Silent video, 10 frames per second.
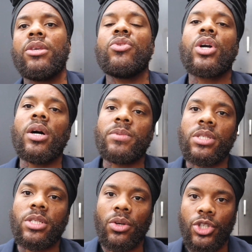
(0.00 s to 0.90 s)
you come to
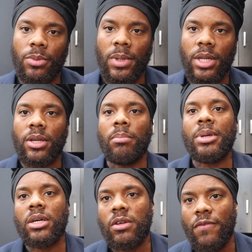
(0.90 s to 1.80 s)
social media,
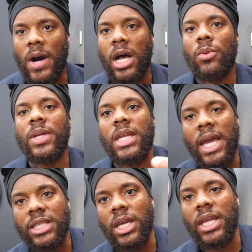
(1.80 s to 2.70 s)
build a following,
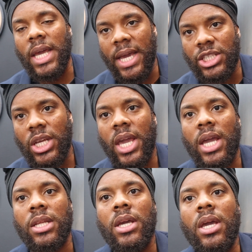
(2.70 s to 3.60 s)
and
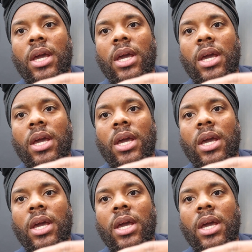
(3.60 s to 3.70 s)
educate